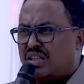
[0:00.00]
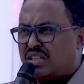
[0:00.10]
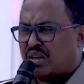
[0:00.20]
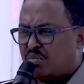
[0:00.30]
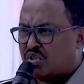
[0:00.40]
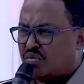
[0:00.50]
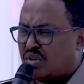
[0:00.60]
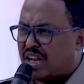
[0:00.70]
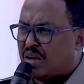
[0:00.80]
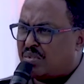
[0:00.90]
in terms of
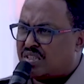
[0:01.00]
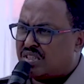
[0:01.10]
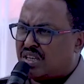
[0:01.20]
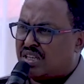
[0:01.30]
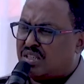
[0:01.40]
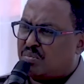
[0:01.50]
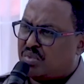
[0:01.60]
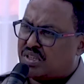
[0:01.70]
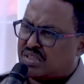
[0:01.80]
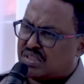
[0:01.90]
climate change,
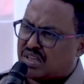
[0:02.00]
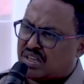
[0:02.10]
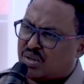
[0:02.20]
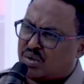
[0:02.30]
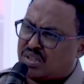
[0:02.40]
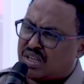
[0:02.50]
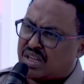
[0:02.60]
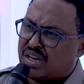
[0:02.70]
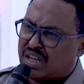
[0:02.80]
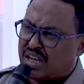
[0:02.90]
peace, security,
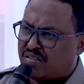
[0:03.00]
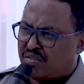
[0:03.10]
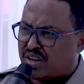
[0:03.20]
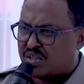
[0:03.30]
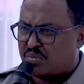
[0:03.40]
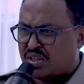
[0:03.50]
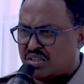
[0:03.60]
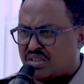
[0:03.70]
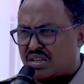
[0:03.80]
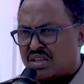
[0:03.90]
and every
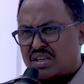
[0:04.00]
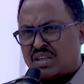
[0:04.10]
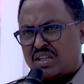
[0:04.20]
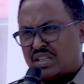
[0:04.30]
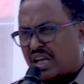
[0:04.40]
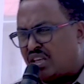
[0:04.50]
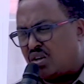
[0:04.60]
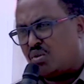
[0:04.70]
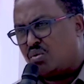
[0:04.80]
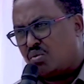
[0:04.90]
aspect. Thank
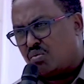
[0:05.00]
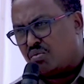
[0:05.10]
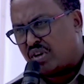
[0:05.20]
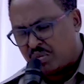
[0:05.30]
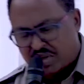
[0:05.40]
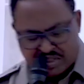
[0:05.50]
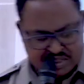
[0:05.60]
you very much,